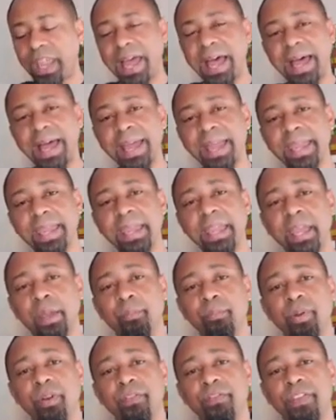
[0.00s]
I
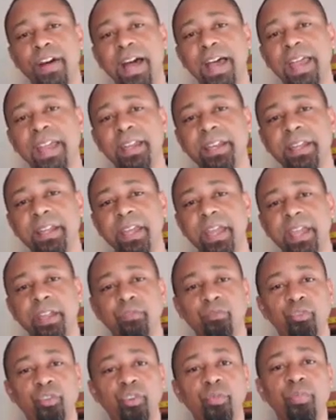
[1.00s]
provide a
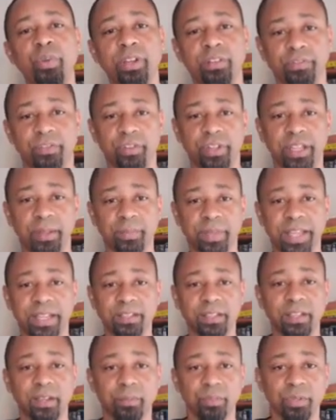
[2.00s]
rubric for them.
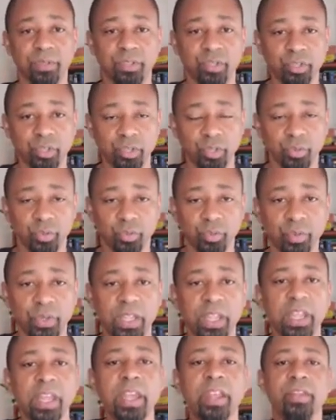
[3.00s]
That's number two.
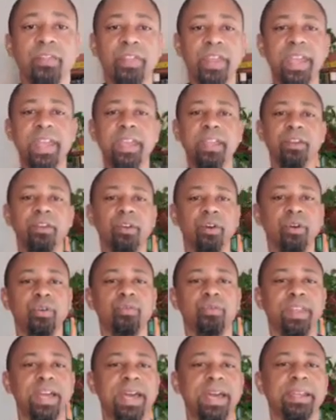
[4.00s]
They
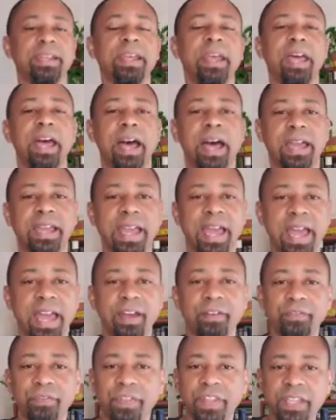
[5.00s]
know that I
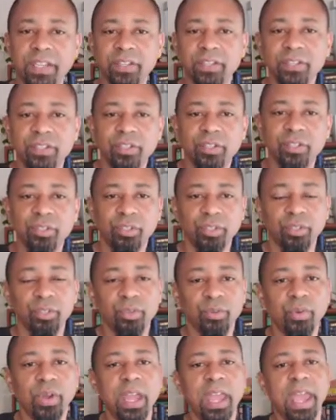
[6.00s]
have this to
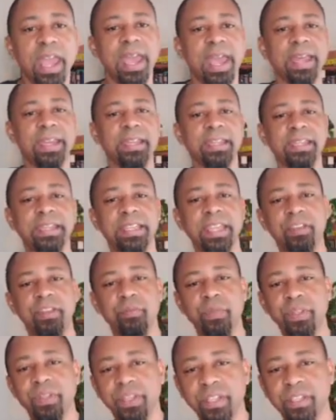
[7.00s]
do and he
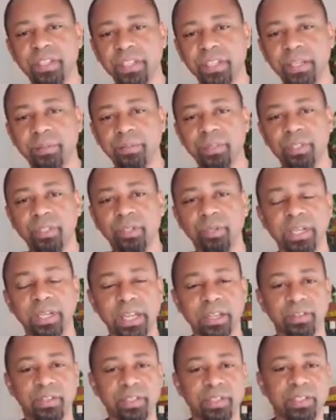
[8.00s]
gave me this time to do it
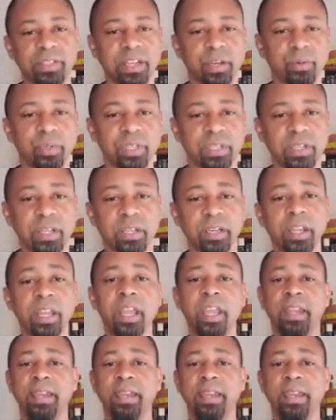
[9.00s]
and this is how it's done.